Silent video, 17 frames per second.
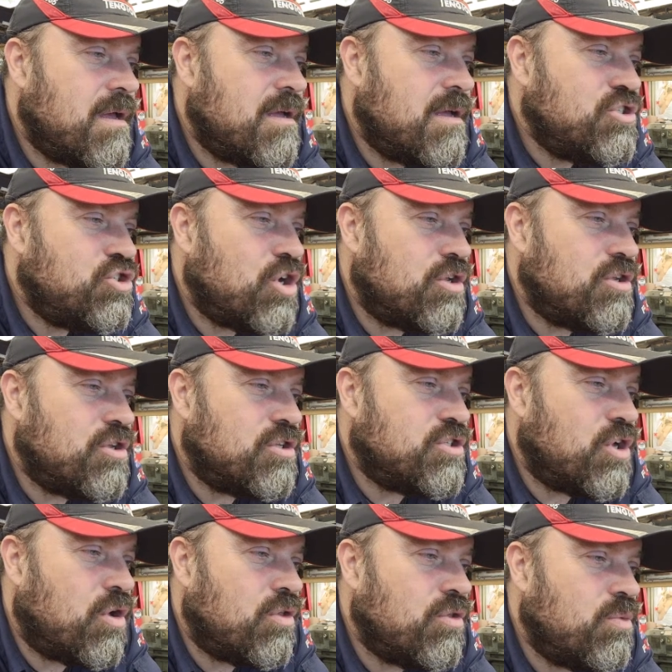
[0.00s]
John
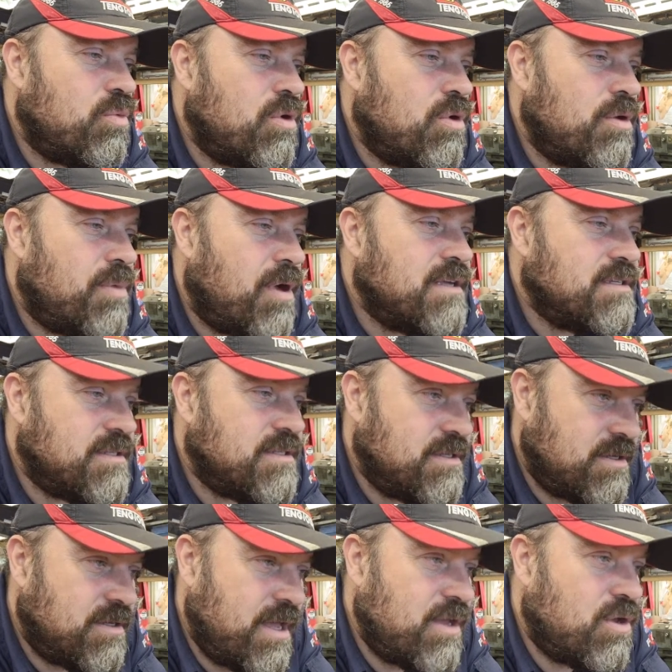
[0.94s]
Nuttall, the word pie,
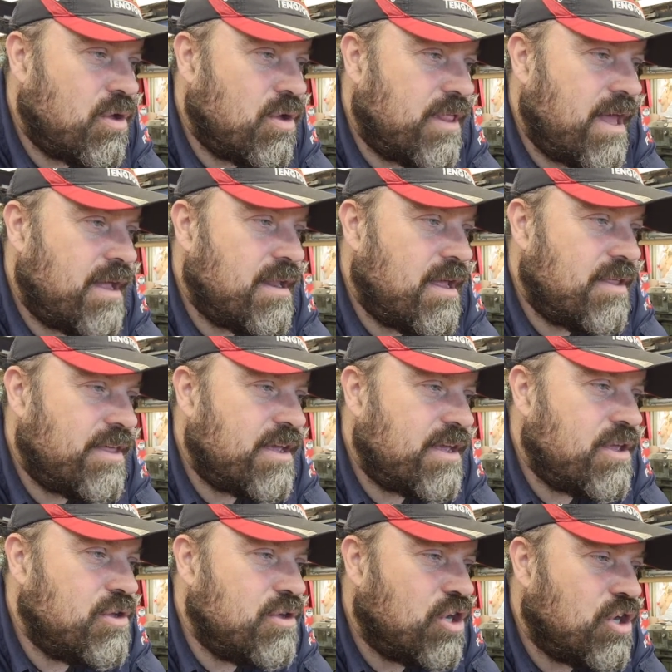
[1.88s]
okay,
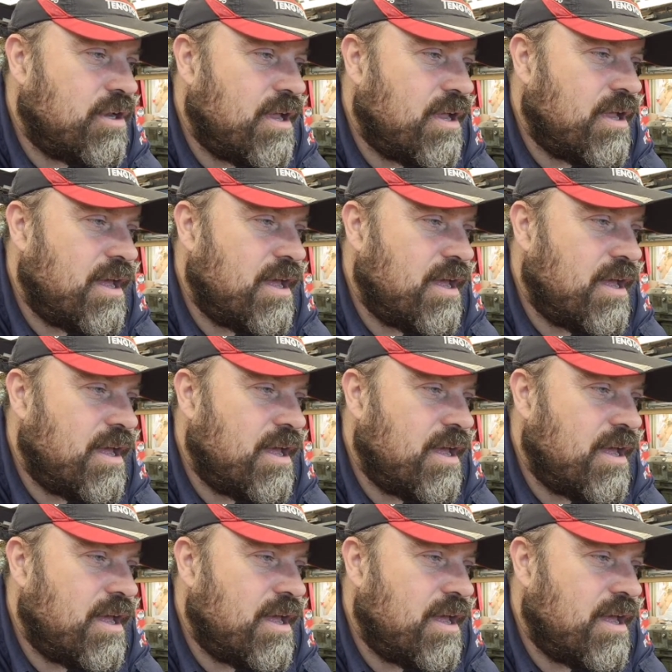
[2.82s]
thank you, John.